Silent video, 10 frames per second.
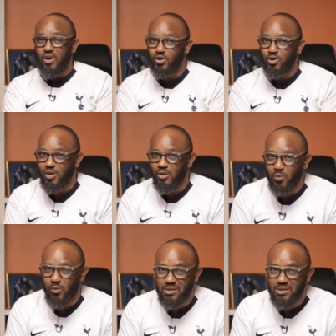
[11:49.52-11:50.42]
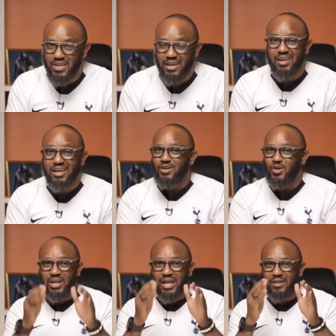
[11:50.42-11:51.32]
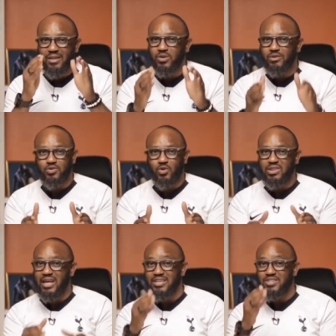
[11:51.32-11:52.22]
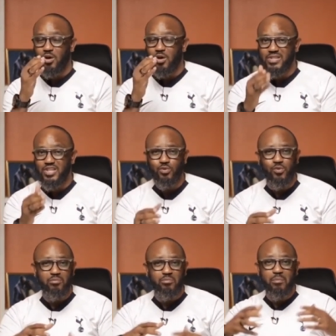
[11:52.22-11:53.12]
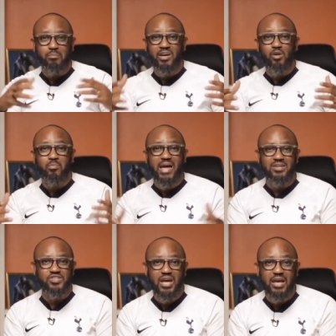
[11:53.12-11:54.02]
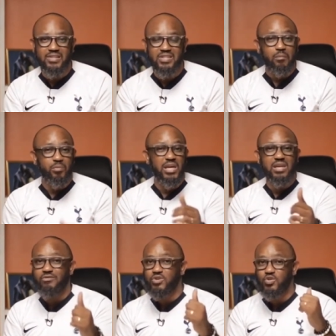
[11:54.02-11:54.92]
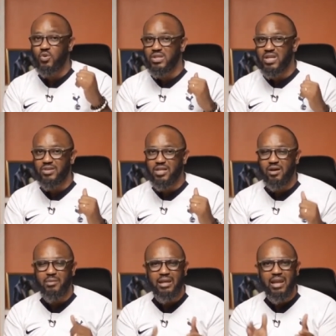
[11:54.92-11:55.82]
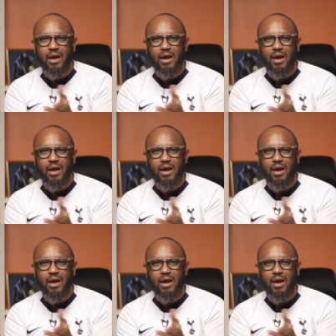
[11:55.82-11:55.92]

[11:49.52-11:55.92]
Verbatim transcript: Oh, you don't hear me what I'm saying. Goliath would have thought that his competition would have been a bigger, badder giant, but he never saw David coming.